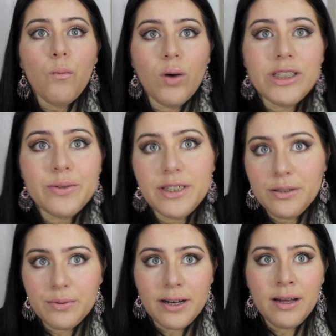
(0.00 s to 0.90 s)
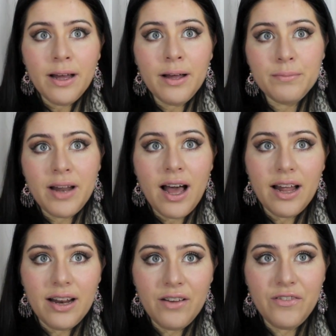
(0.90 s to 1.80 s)
What do I do when I'm
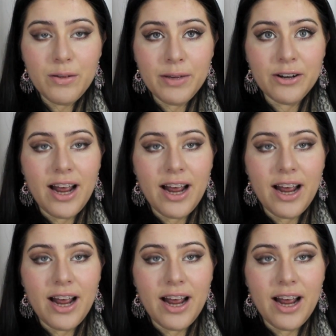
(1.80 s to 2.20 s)
not filming or